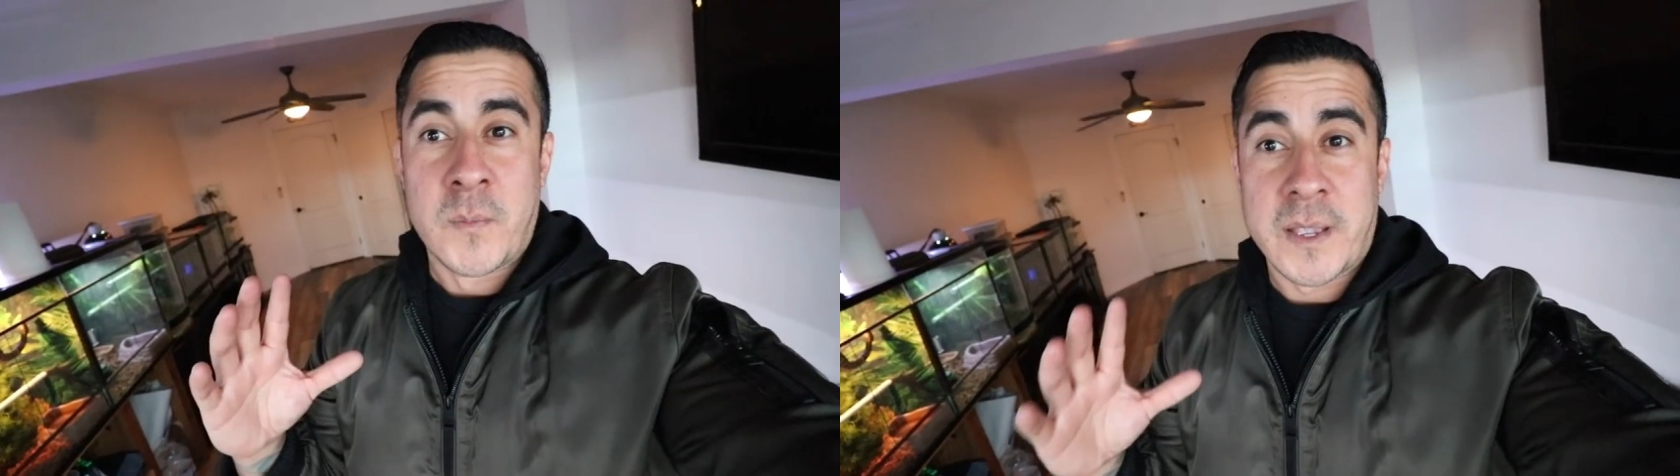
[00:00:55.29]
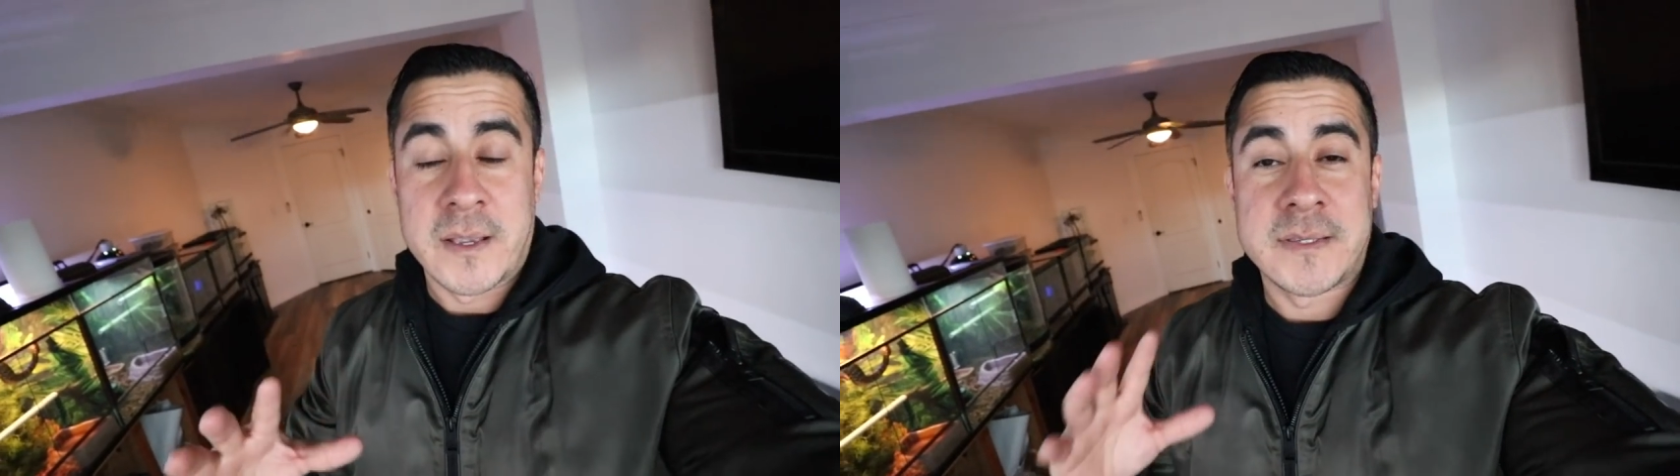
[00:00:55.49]

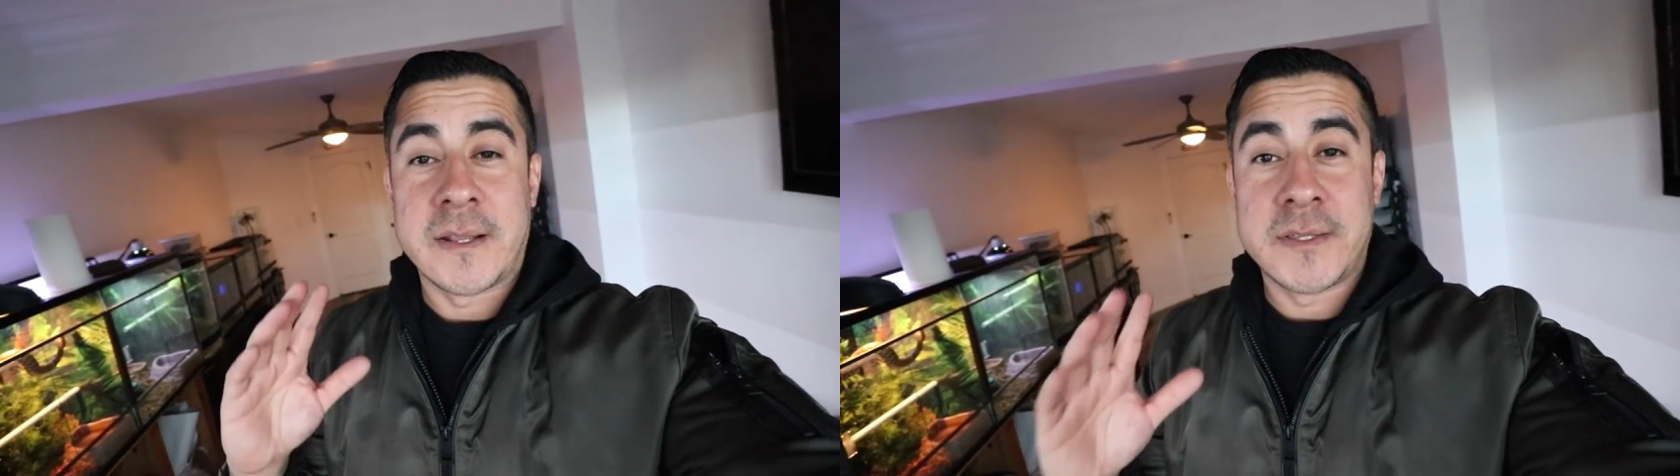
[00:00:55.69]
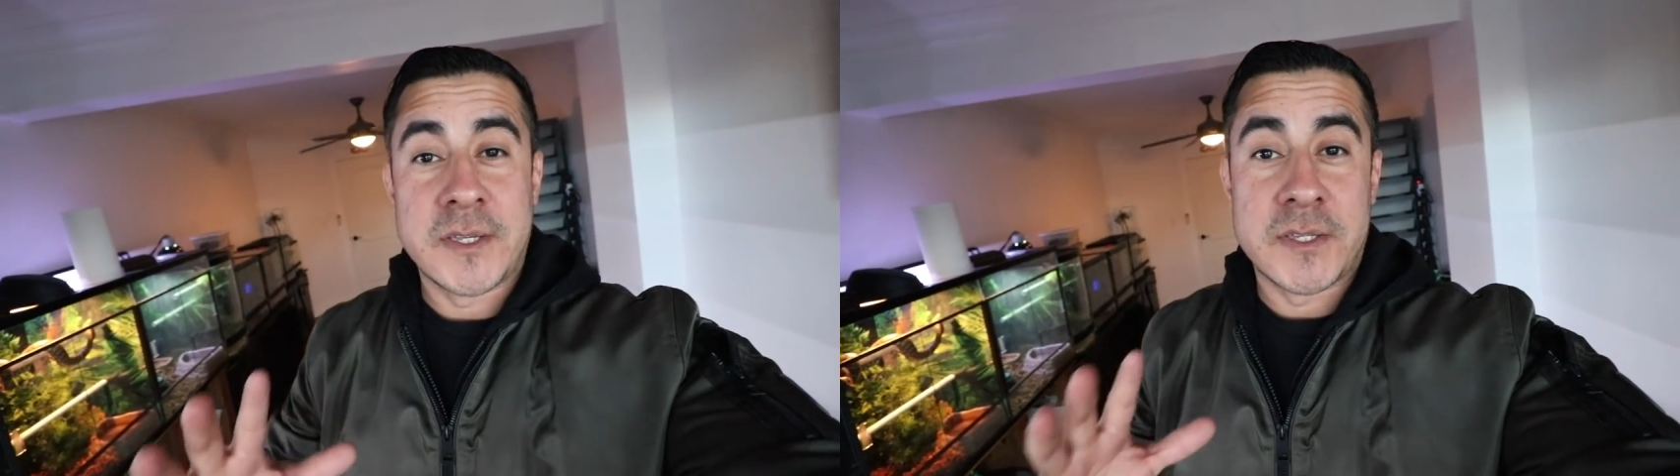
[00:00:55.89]
my gosh, that
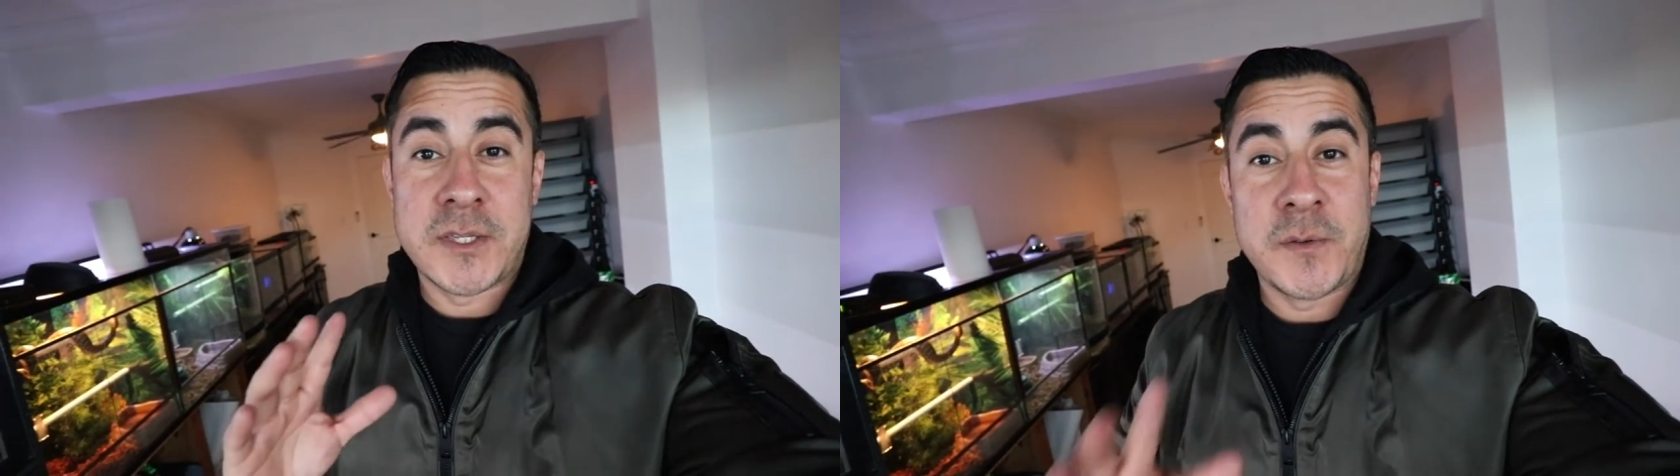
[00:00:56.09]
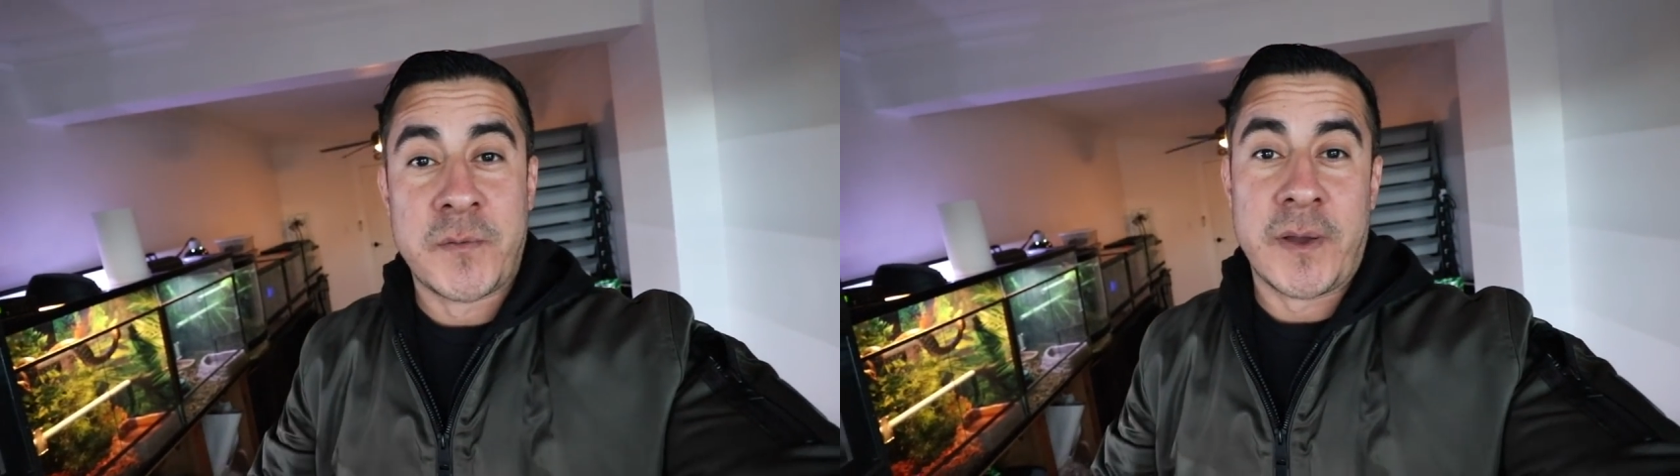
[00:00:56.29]
is just
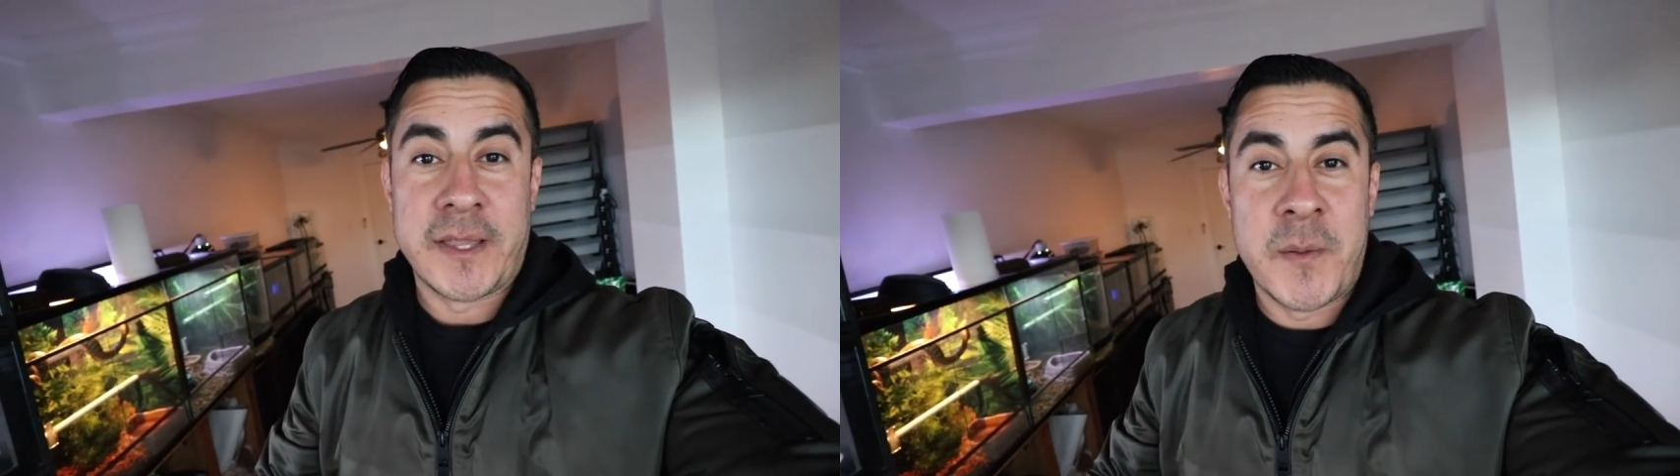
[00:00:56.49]
too funny.